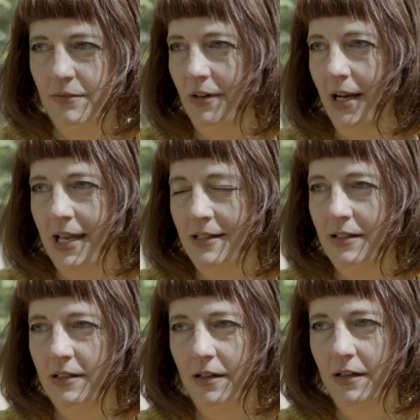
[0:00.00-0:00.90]

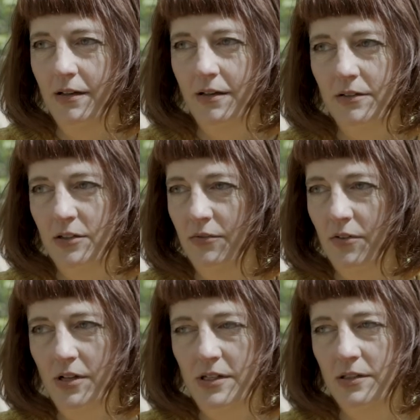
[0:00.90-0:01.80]
related to
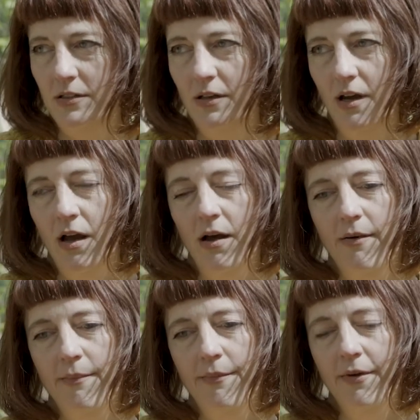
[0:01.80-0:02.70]
woods,
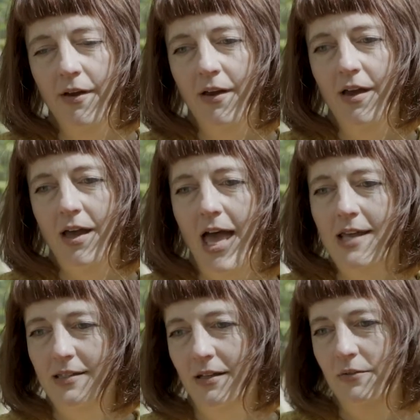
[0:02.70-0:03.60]

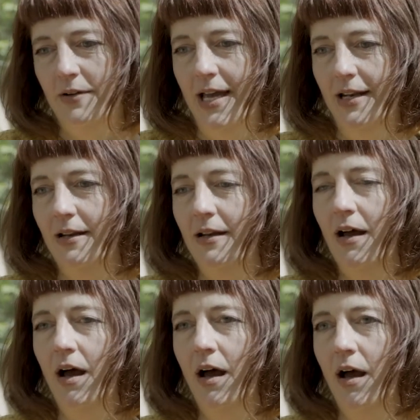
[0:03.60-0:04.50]
as and when
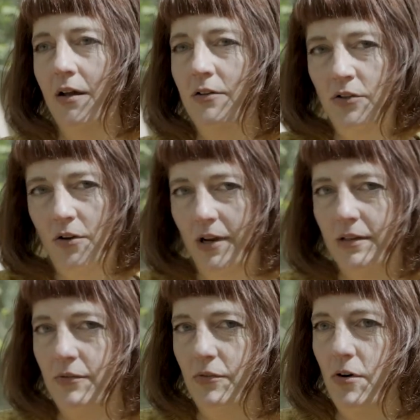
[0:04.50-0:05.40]
during
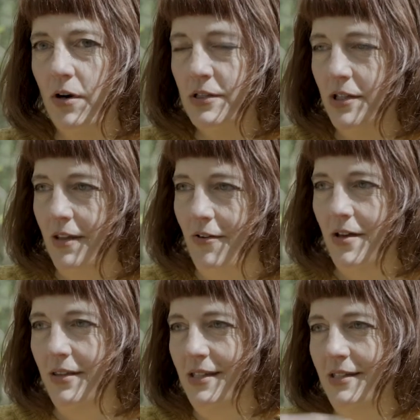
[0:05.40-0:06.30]
the walk. So there
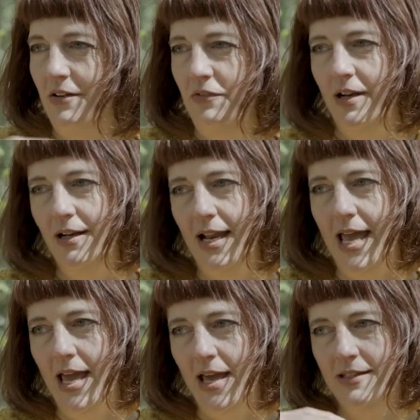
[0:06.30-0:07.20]
are these different
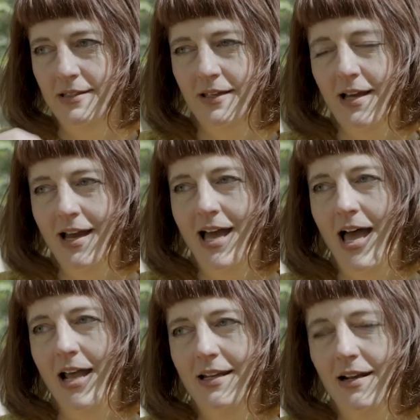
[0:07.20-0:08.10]
layers.
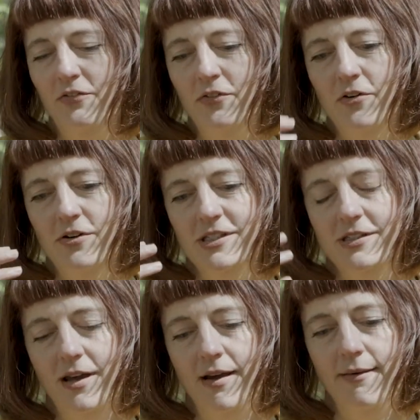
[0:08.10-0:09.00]
And then of course,
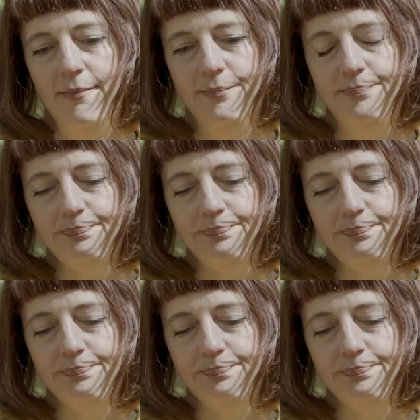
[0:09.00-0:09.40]
so